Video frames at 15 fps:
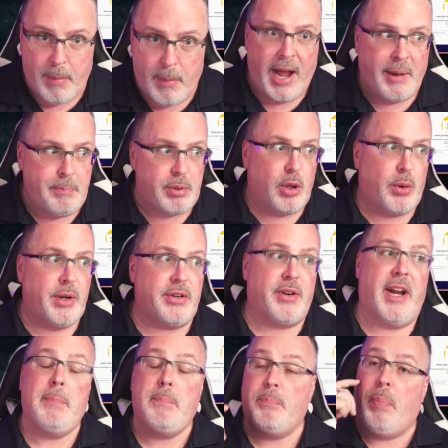Mind blowing,
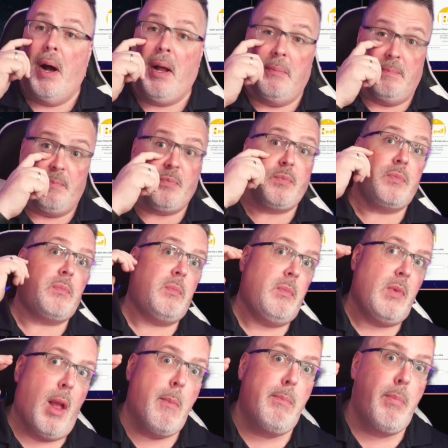right? But,
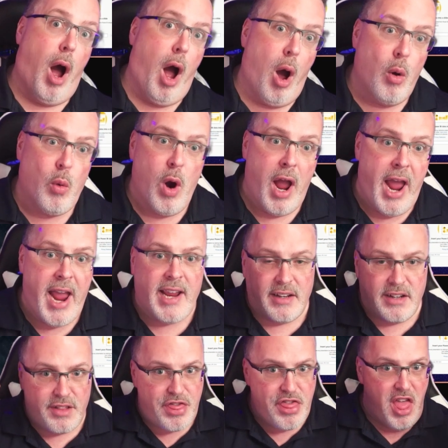but
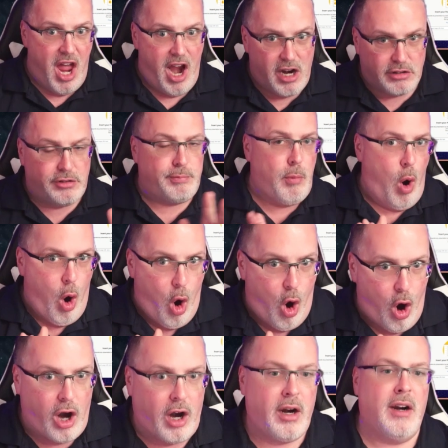wait, there's
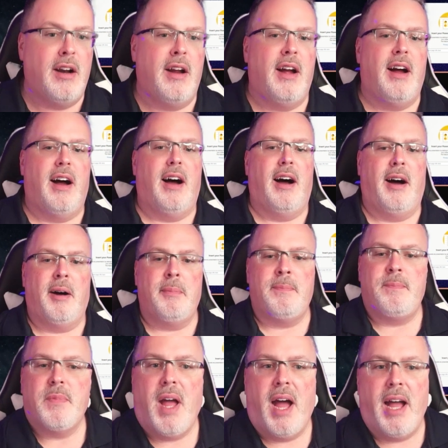more.
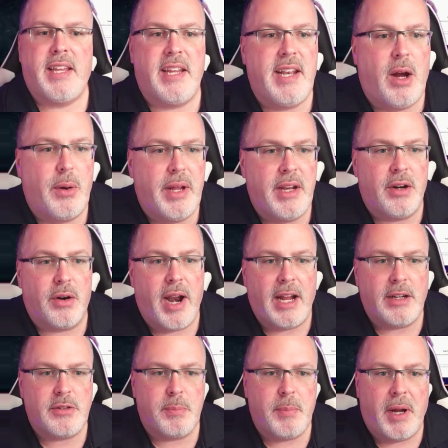Um, I can now
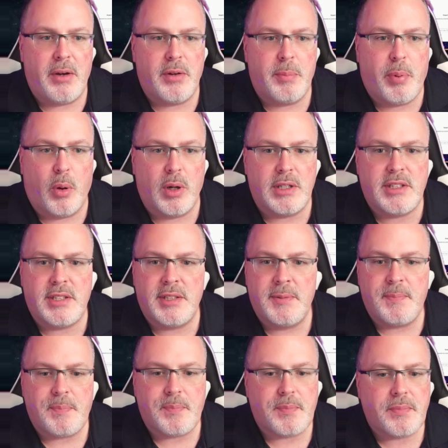interact with my report.
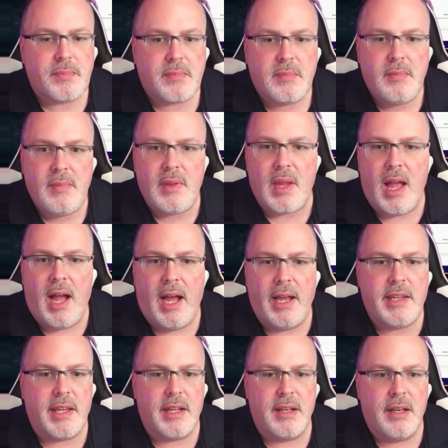
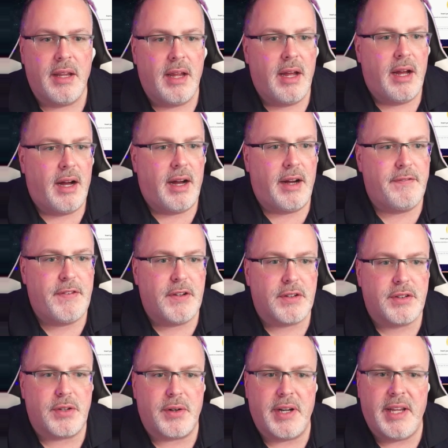I can uh,
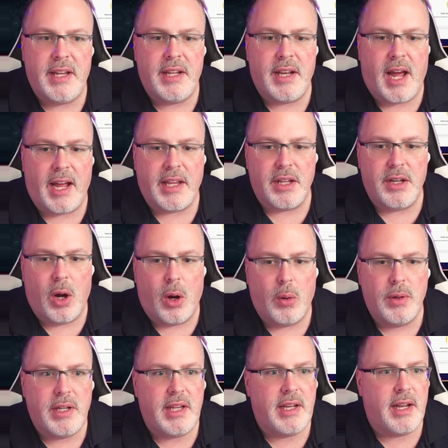filter in. I can
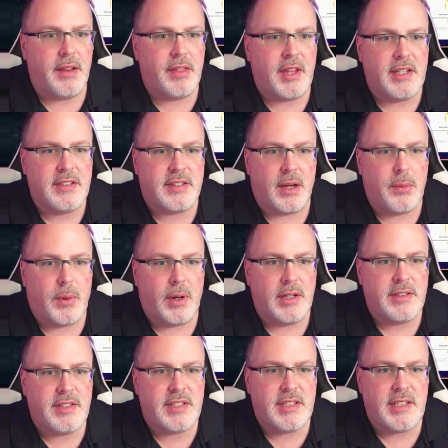hone in on things that I
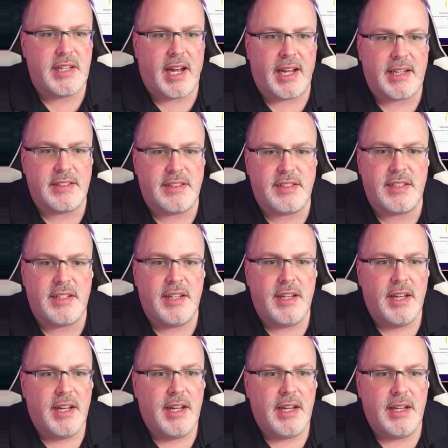want to see. I can
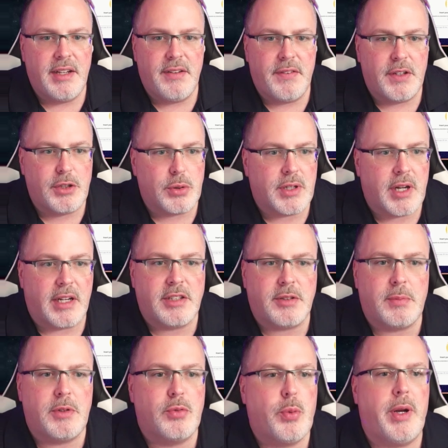see individual
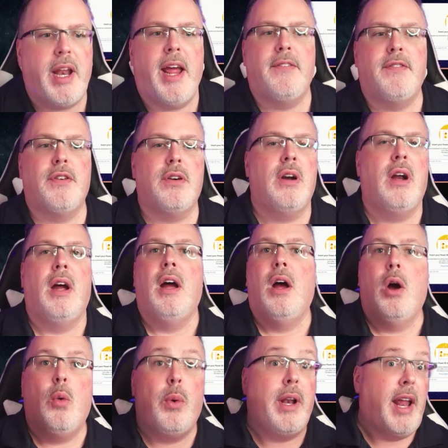customers, whatever,
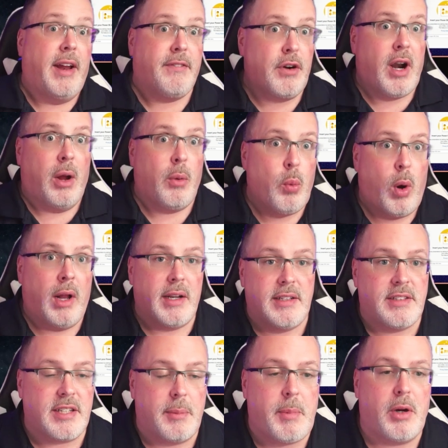whatever I want
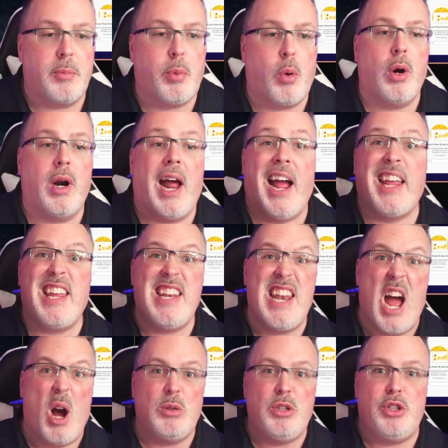inside my report, I
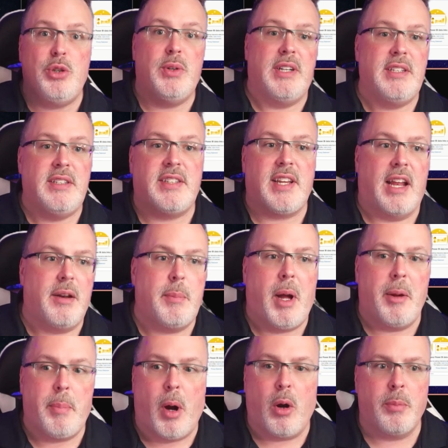can now do inside of
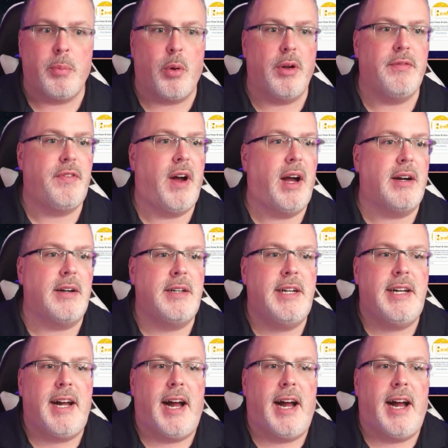my PowerPoint file.